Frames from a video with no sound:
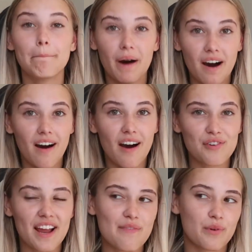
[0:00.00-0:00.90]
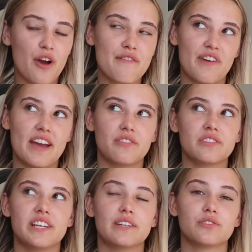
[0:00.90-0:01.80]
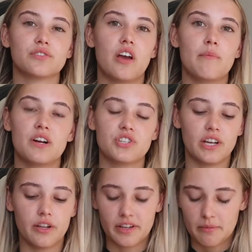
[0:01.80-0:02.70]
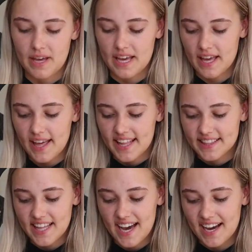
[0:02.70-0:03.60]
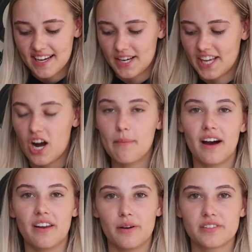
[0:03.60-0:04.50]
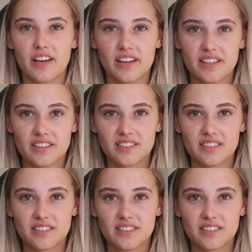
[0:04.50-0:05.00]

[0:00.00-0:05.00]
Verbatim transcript: But I feel like everyone overrated it on TikTok so much, including me, that it come out and I was like...